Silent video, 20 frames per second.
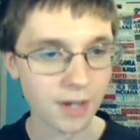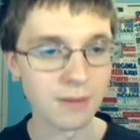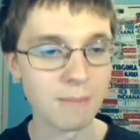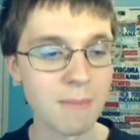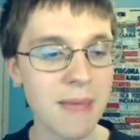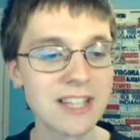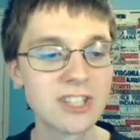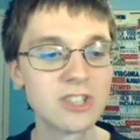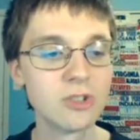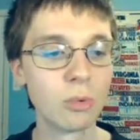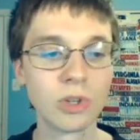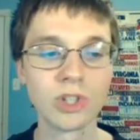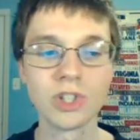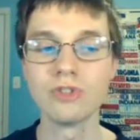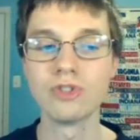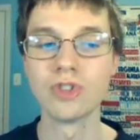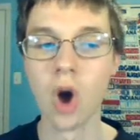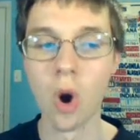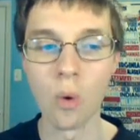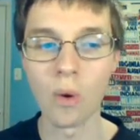It makes it where you
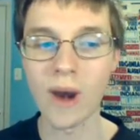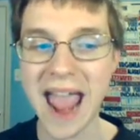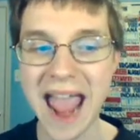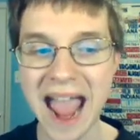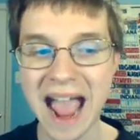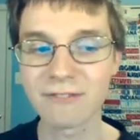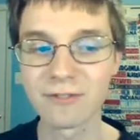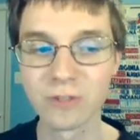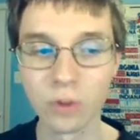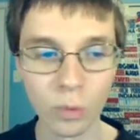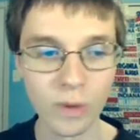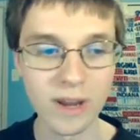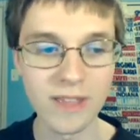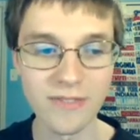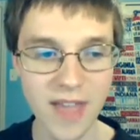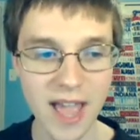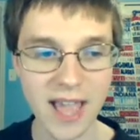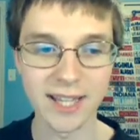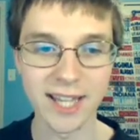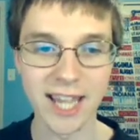don't have to win
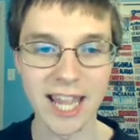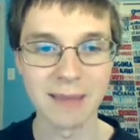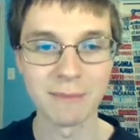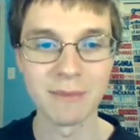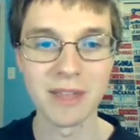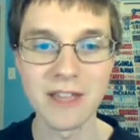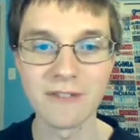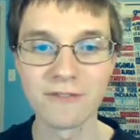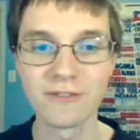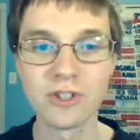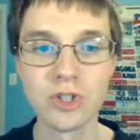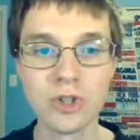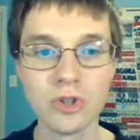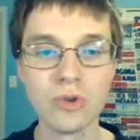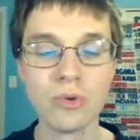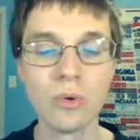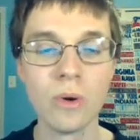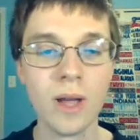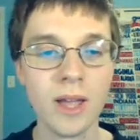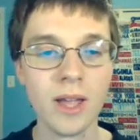that game if
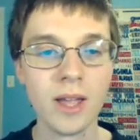you